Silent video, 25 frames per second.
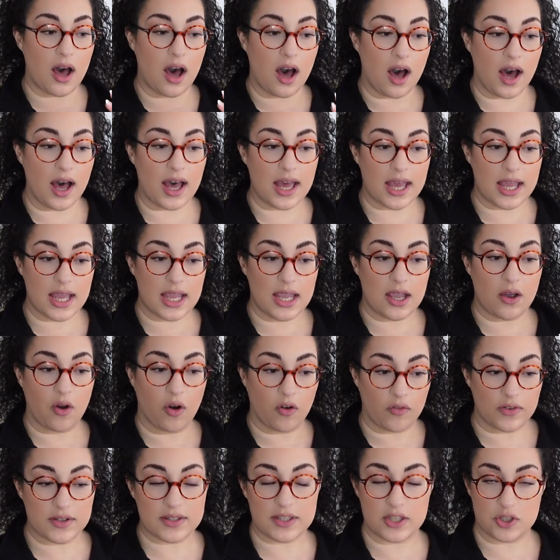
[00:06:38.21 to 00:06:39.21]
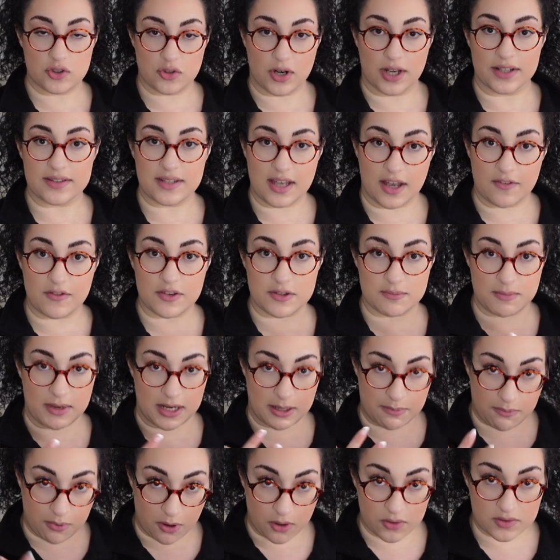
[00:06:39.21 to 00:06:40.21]
I obviously try to have as
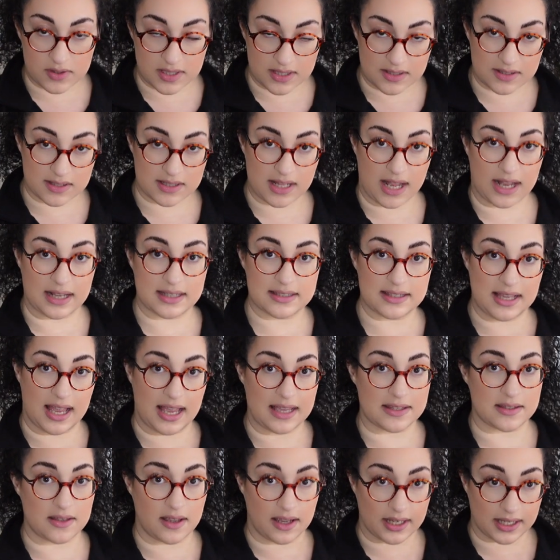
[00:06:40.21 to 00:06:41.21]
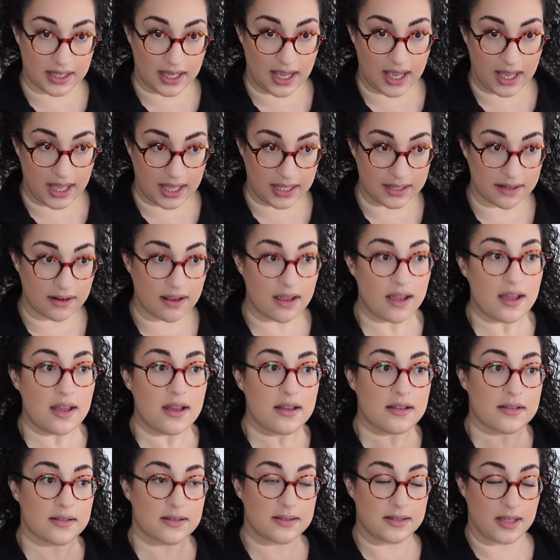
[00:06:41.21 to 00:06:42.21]
many protein snacks as I can.
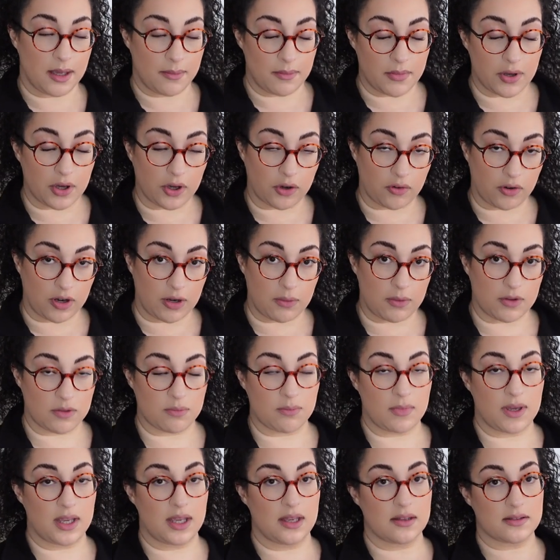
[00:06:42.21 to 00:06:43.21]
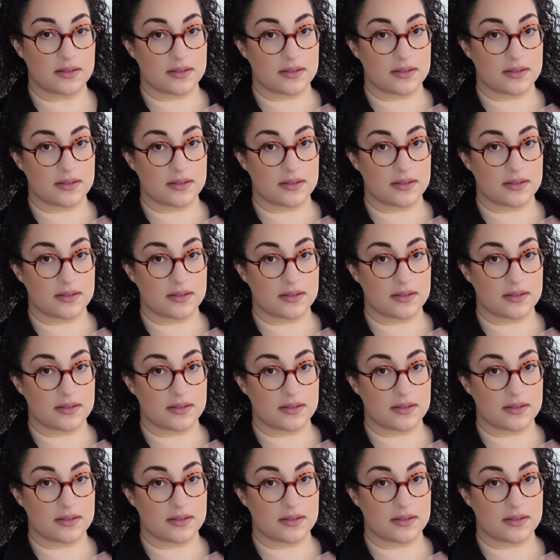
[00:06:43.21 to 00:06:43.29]
Some agree with me,